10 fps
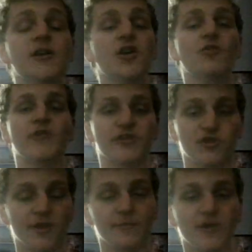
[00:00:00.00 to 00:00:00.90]
which
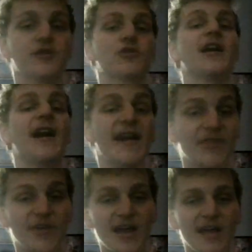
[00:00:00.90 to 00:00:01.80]
I
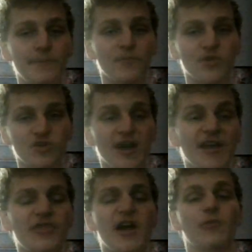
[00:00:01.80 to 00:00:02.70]
thought
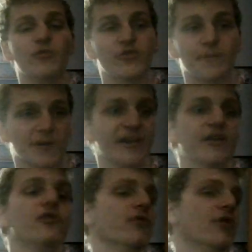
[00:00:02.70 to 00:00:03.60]
was pretty
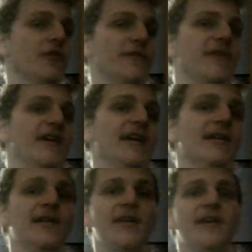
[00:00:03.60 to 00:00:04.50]
cool. That
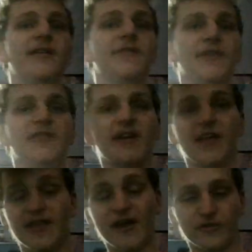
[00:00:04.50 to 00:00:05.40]
they
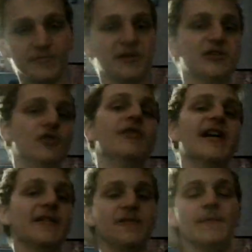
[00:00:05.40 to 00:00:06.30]
allowed him to do
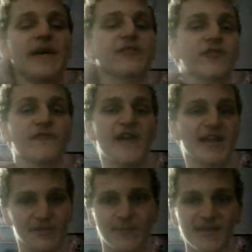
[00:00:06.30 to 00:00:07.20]
that, as a matter of
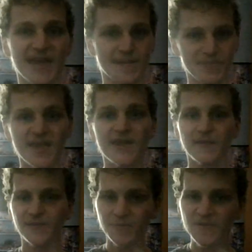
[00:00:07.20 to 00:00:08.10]
fact. But yeah,
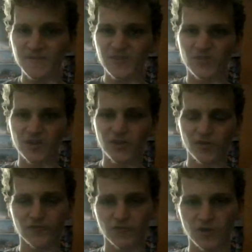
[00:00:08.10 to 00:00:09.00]
this movie's good
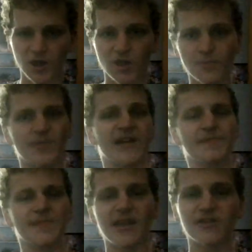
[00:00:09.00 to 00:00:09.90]
overall,
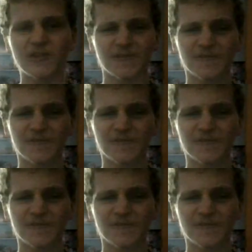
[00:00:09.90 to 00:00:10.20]
but it just